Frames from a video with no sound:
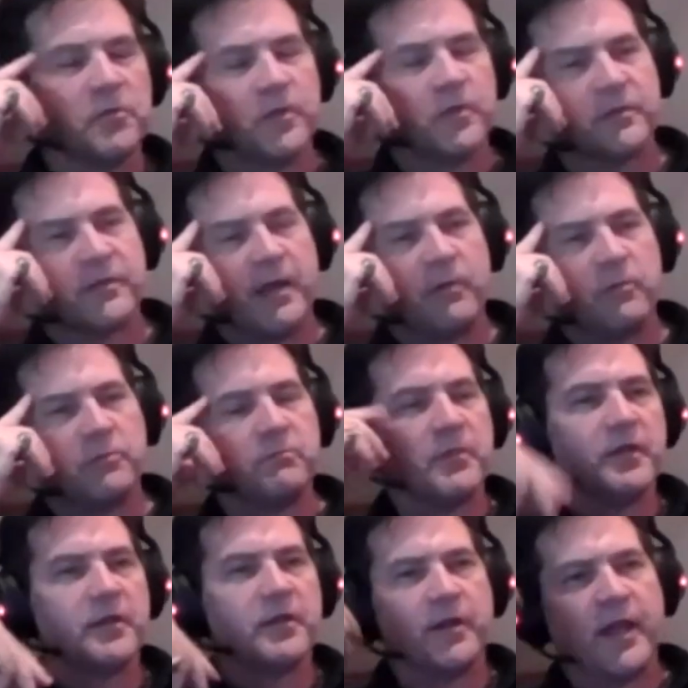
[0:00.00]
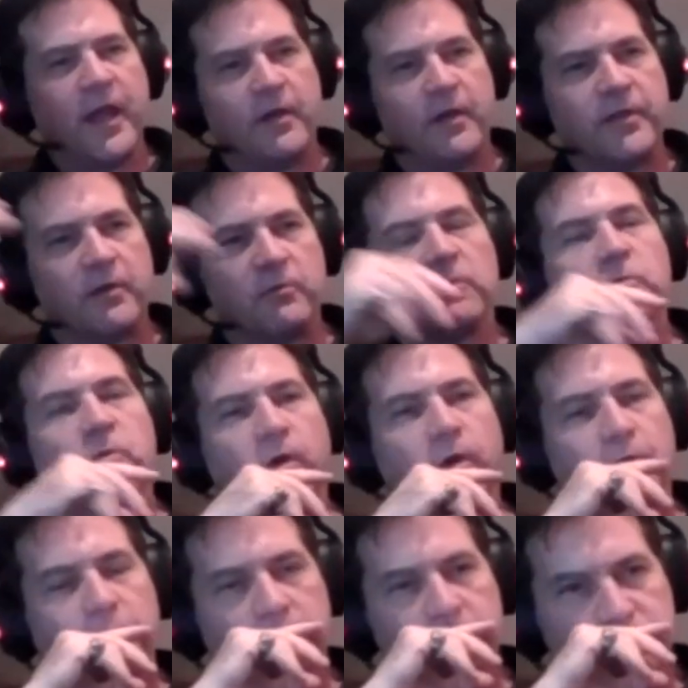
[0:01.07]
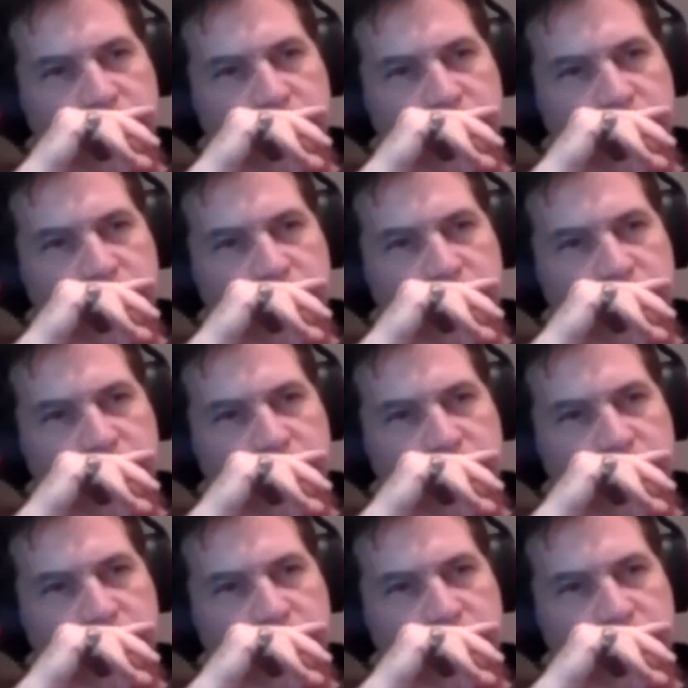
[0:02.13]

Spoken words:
think that would mean and how that would work?